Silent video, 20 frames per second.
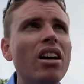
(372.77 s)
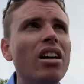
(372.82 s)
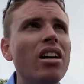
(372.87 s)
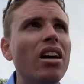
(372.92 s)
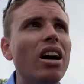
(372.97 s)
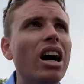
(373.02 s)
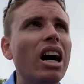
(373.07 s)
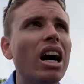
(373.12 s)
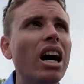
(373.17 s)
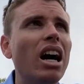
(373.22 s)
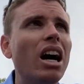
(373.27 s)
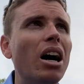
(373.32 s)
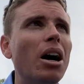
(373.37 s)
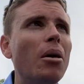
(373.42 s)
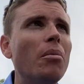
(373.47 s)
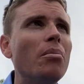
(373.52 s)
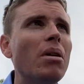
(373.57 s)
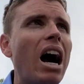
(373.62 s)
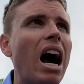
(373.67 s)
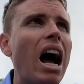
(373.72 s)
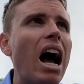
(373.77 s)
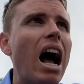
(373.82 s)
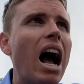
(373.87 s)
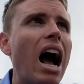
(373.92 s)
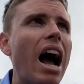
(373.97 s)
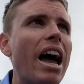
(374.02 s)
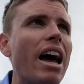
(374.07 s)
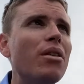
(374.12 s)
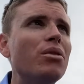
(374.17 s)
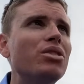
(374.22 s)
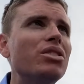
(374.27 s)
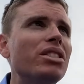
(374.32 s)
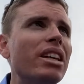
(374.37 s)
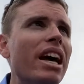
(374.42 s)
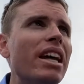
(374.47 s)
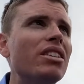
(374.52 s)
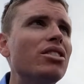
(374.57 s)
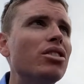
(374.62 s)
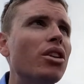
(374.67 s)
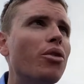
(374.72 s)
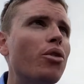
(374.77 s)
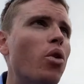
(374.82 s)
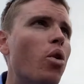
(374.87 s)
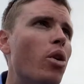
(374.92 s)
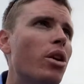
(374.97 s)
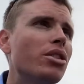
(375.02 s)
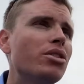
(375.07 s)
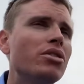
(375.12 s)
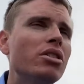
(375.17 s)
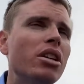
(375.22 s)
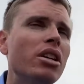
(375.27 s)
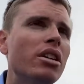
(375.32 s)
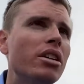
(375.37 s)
Um, I have since, of course,